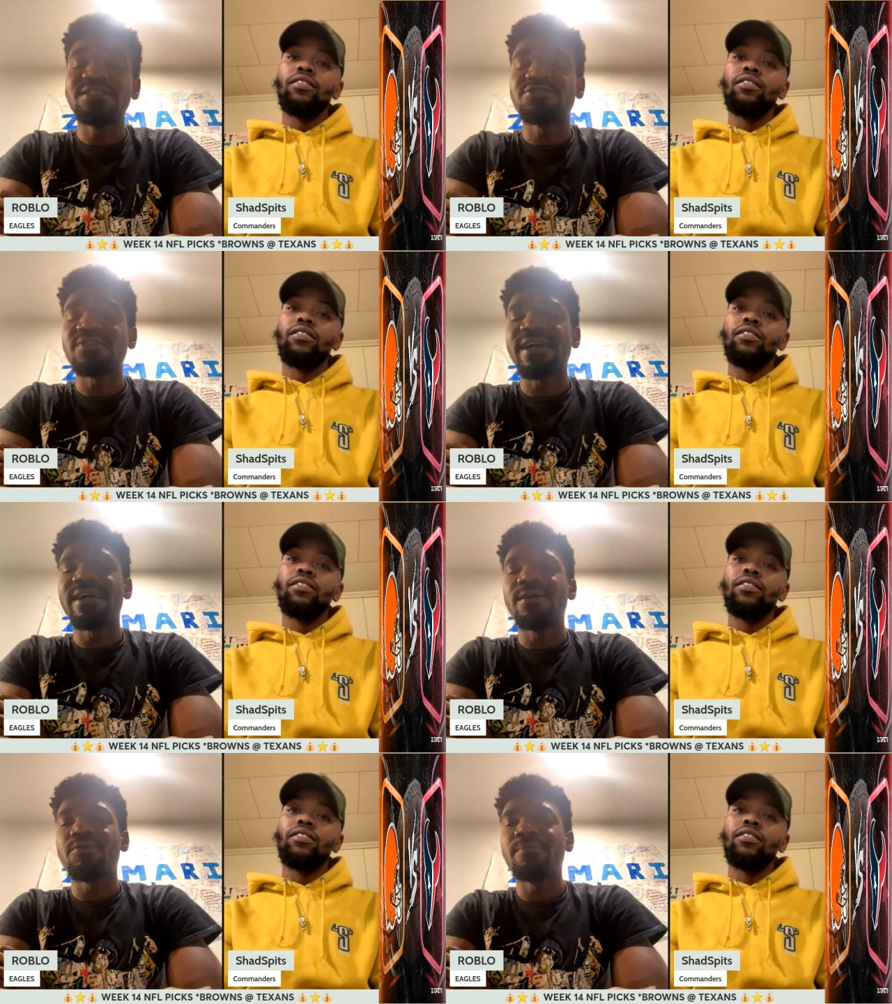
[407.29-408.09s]

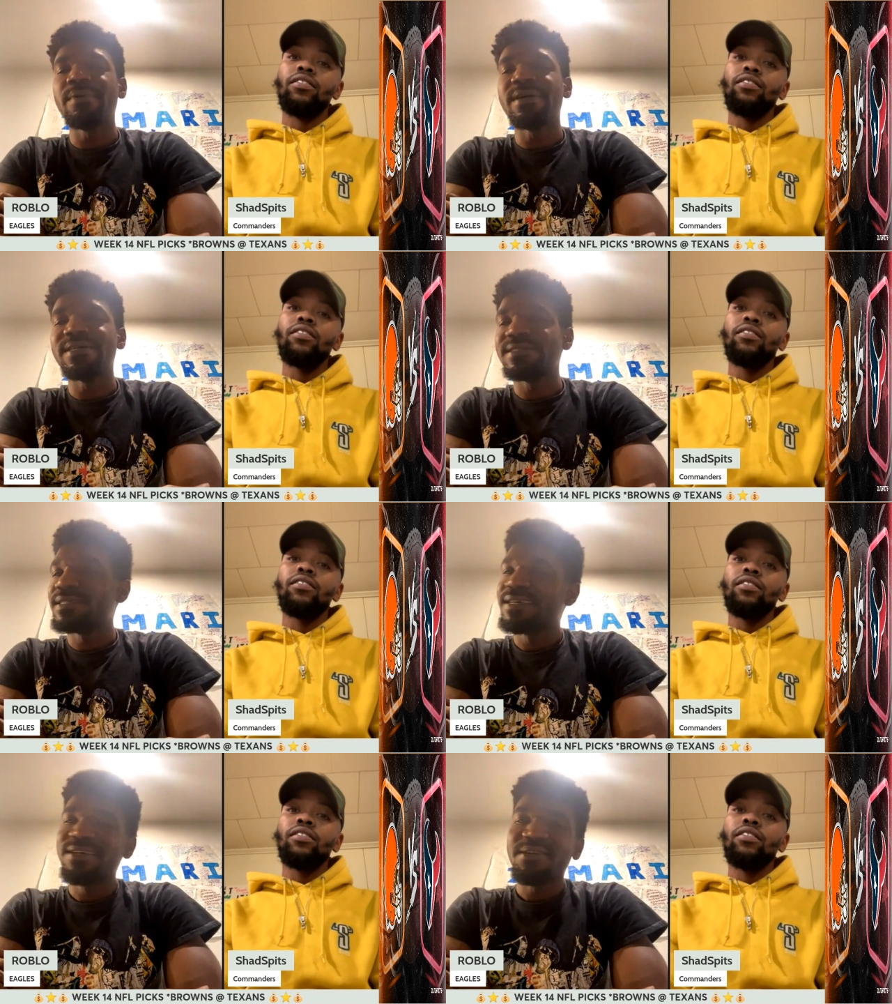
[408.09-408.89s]
Speaker 1: Stroud, but
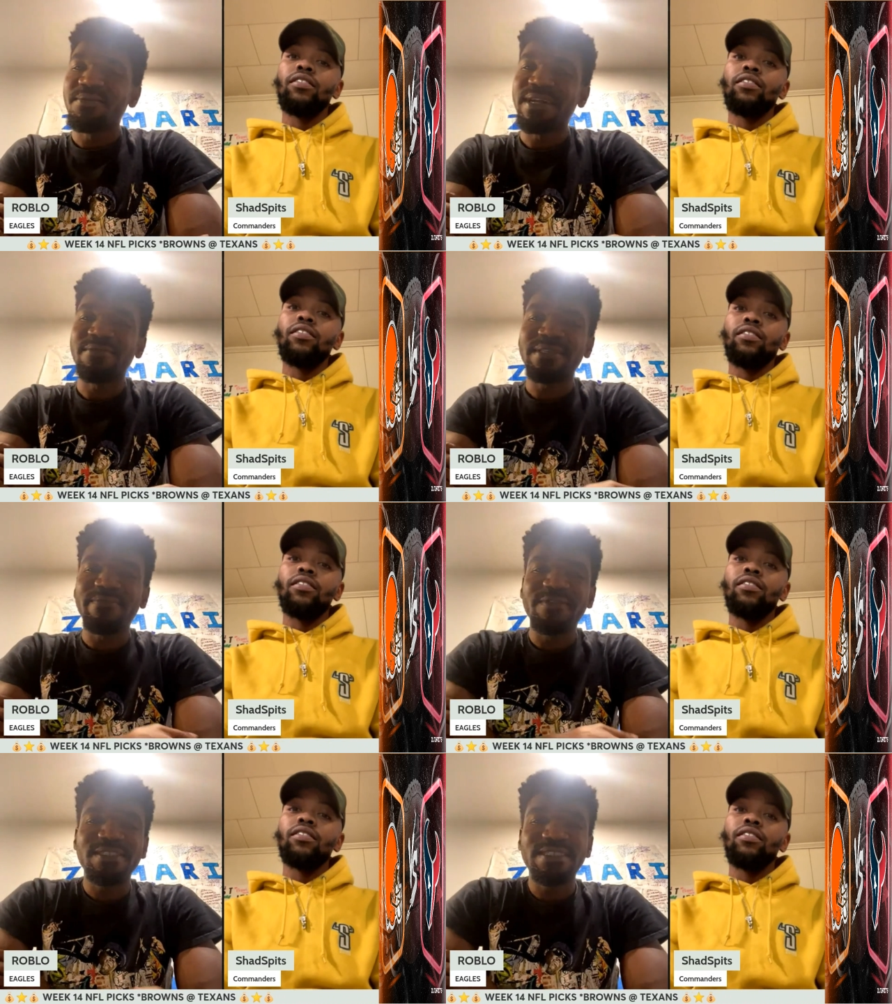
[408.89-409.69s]
without
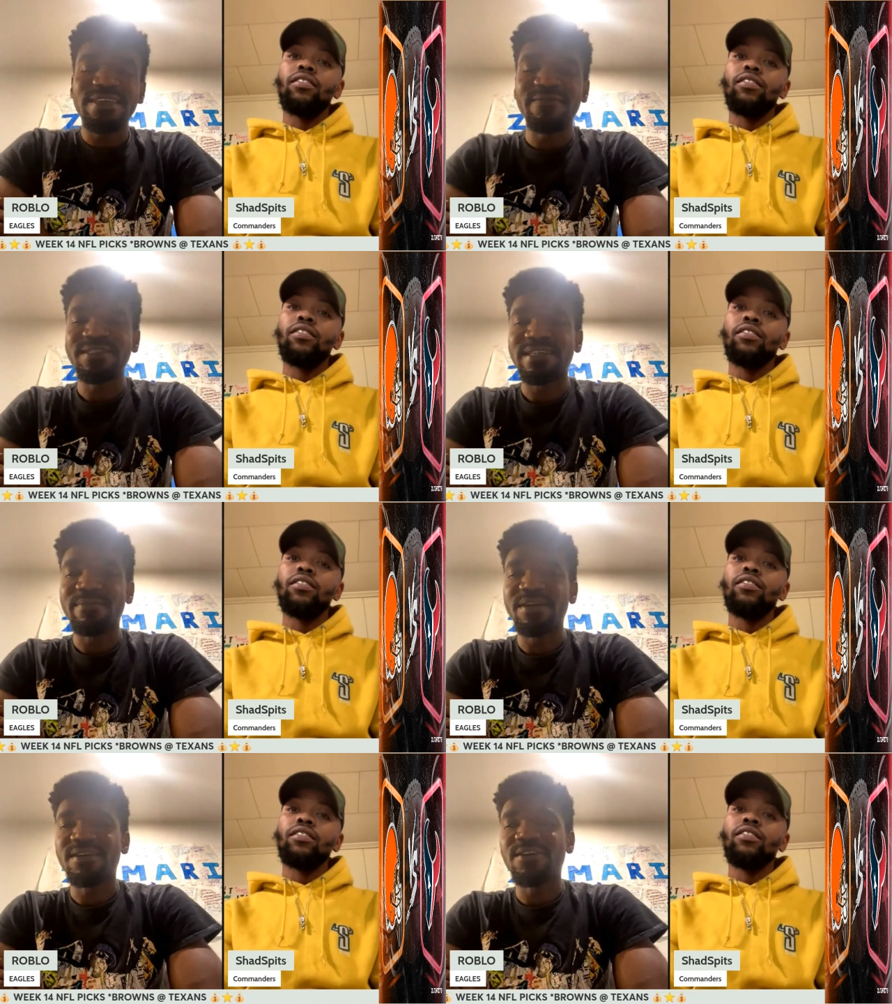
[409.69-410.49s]
them receivers, I'm
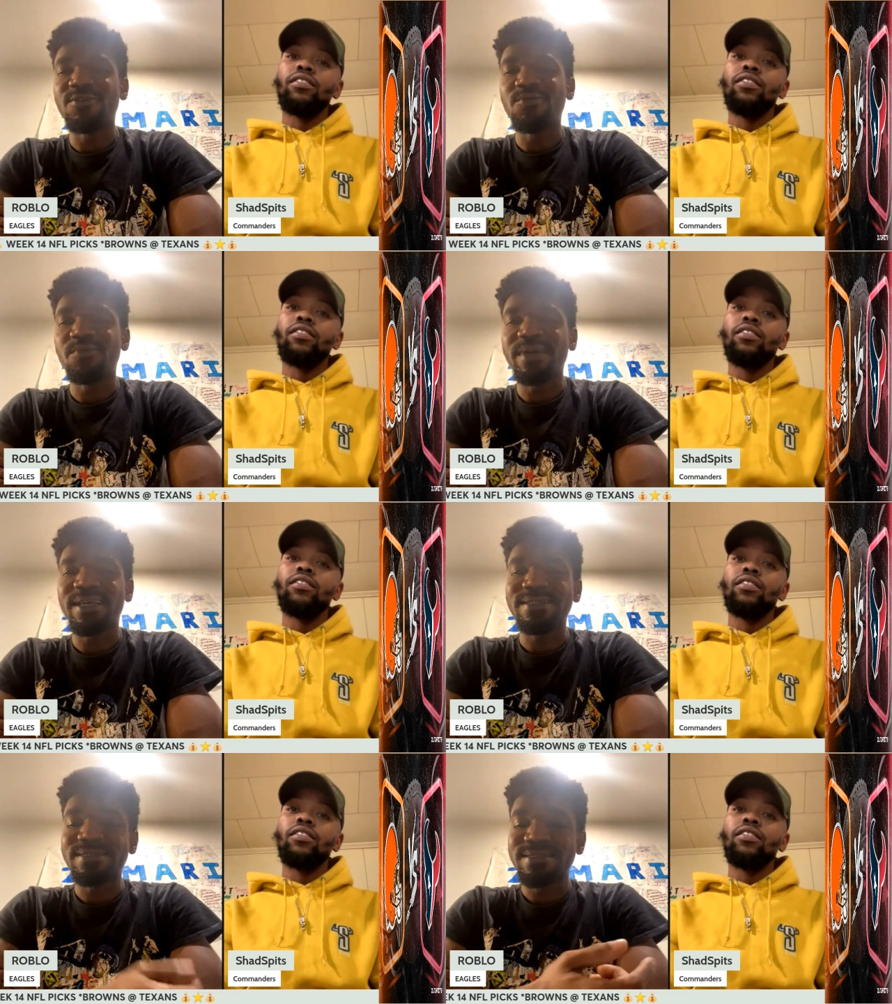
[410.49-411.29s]
gonna go
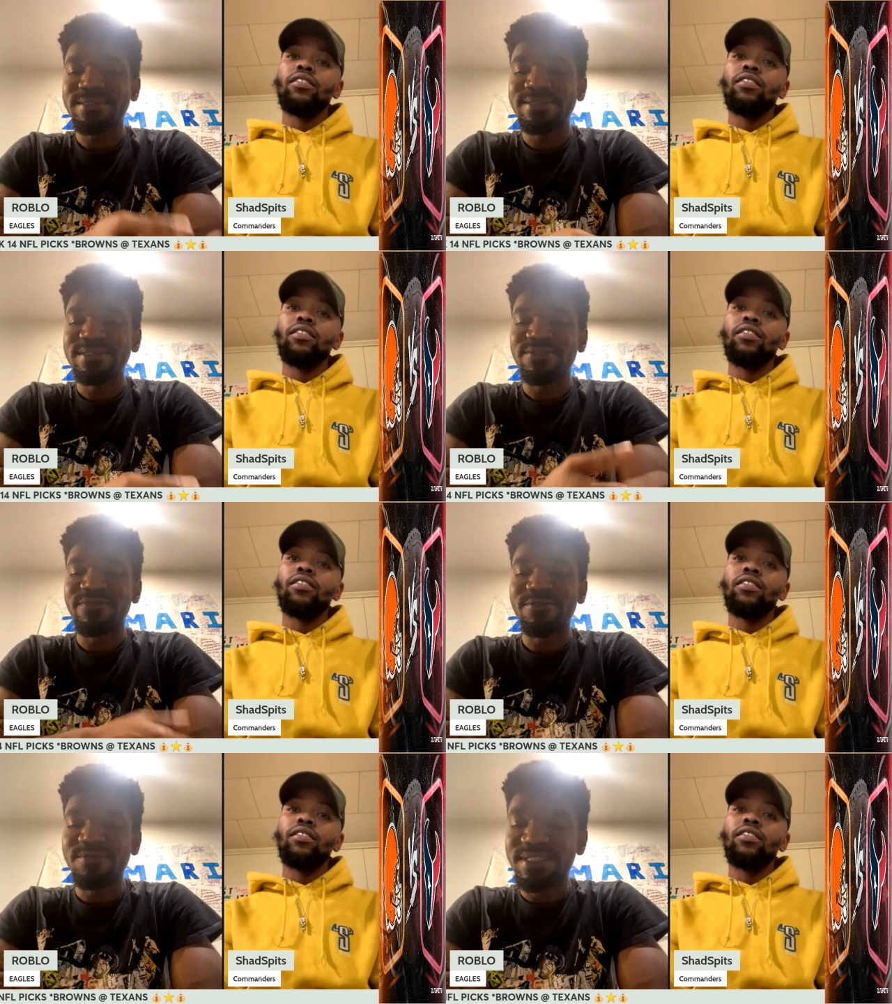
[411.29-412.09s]
with the
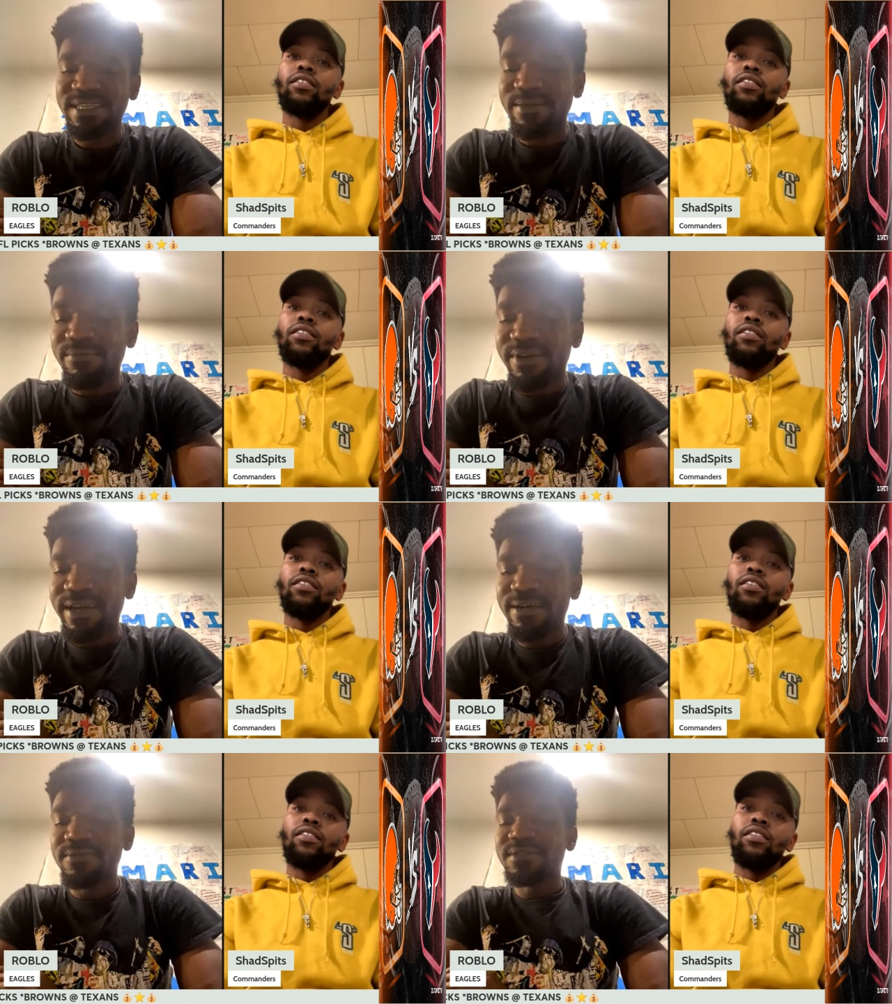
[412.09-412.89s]
road team
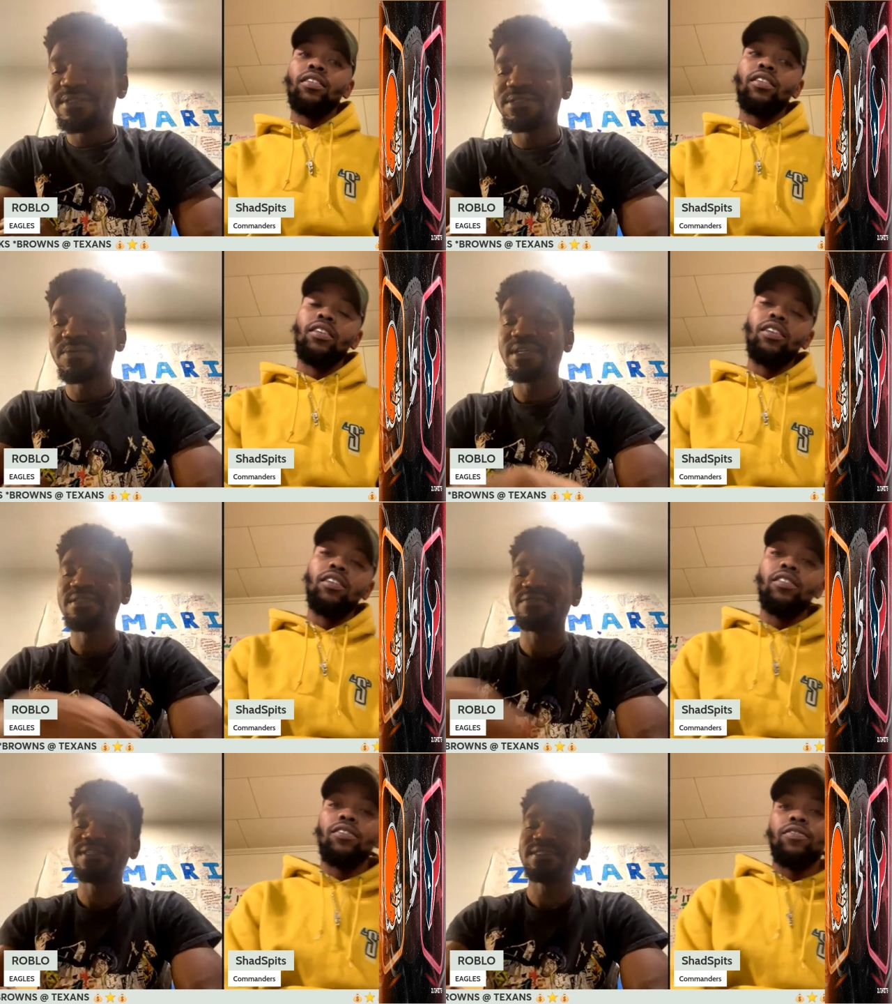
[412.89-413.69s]
Browns,
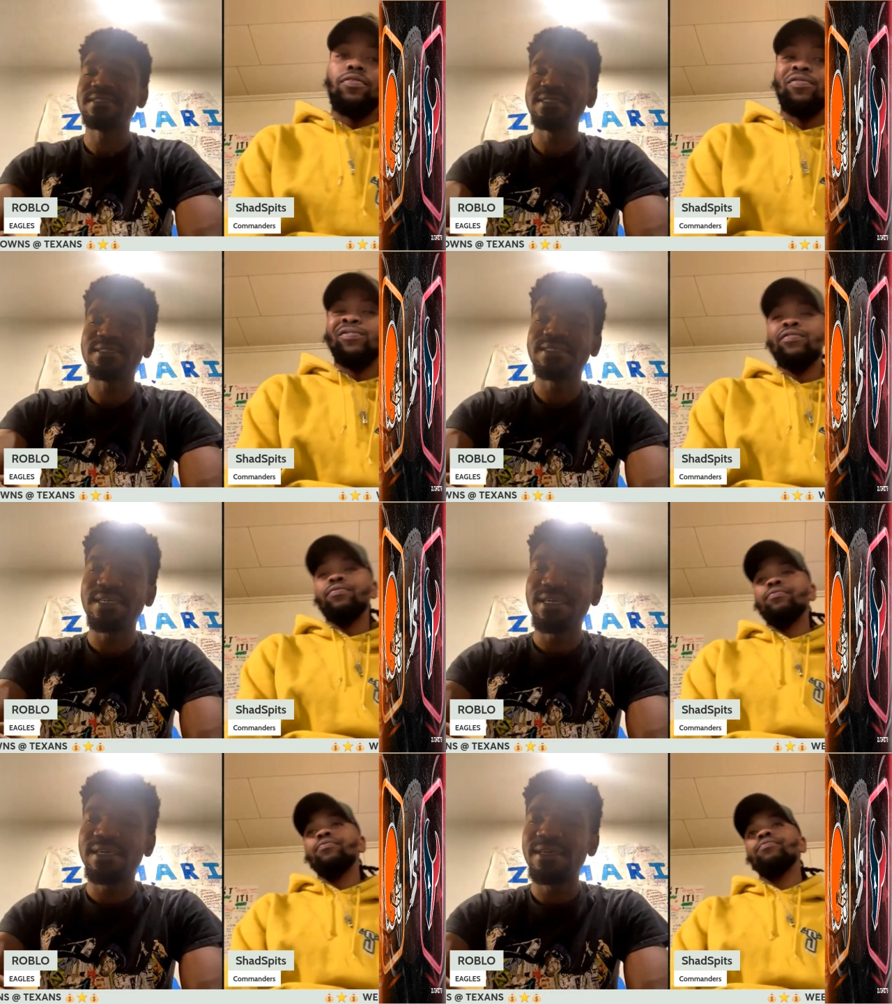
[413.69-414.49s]

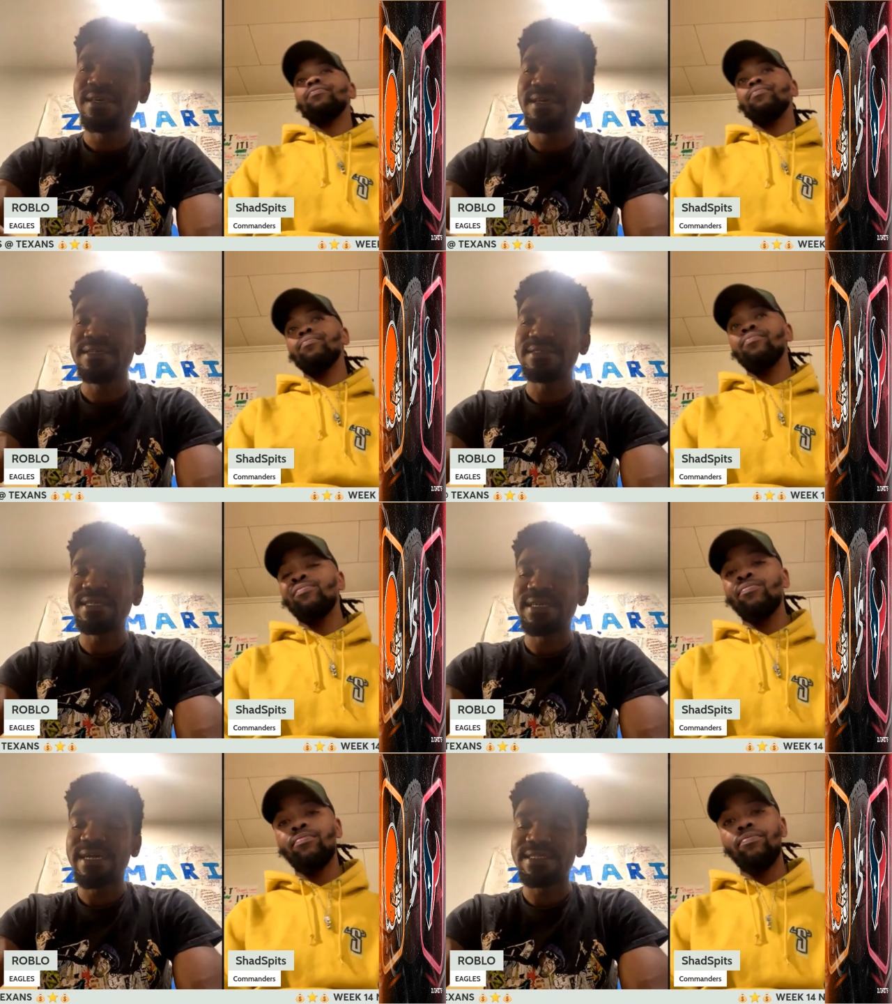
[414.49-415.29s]
23-16. D
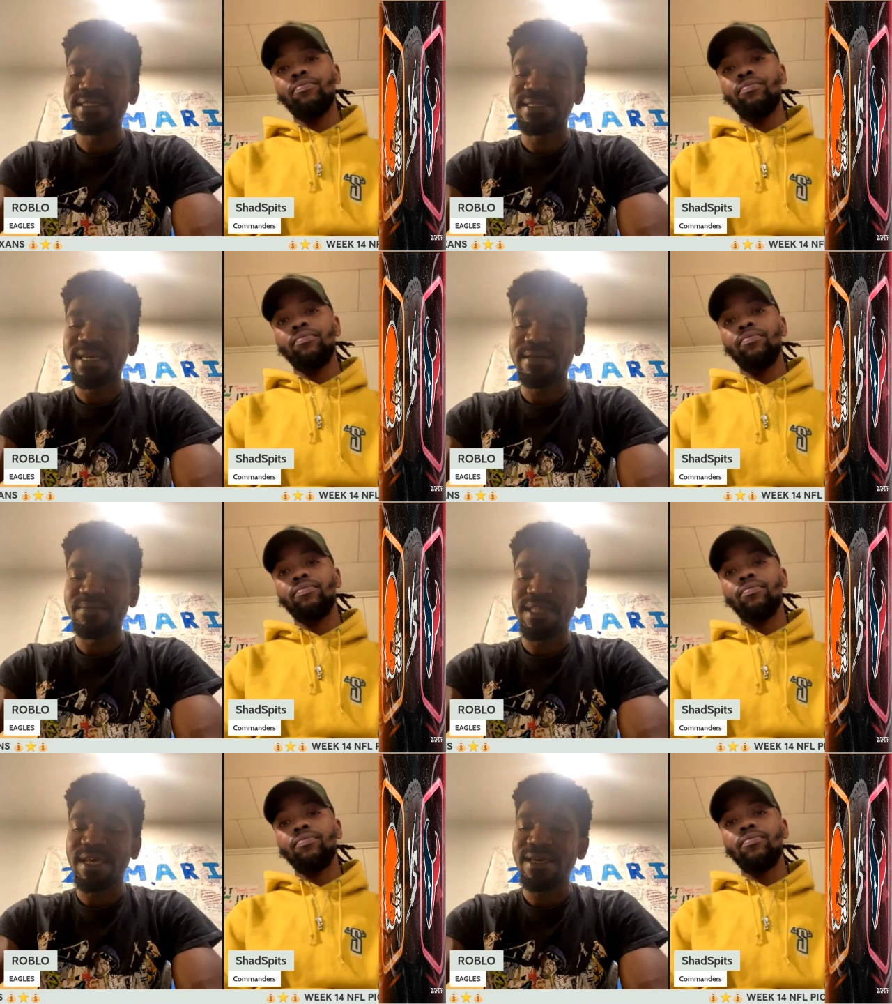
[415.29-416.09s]
got the same
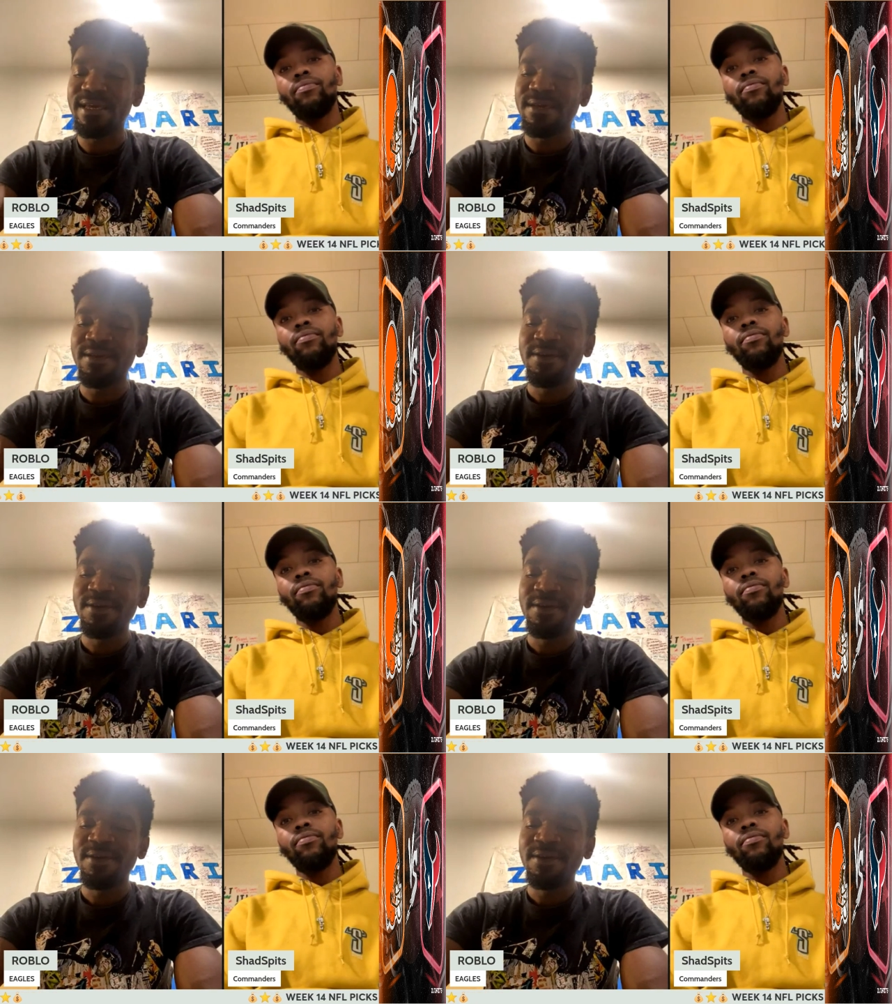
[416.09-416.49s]
thing.